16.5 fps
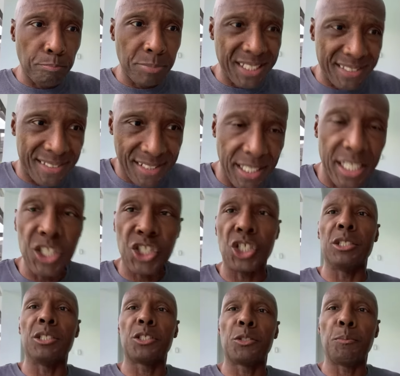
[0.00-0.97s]

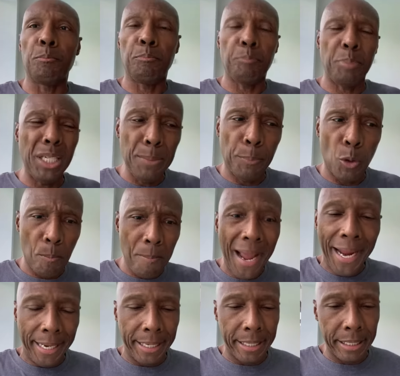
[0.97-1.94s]
decisions people
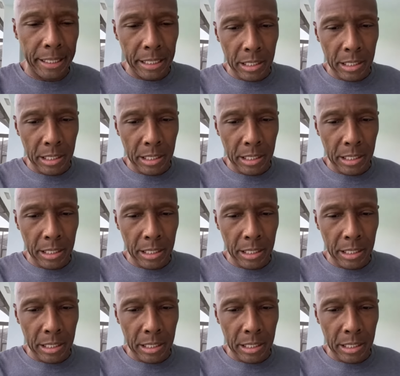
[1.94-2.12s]
make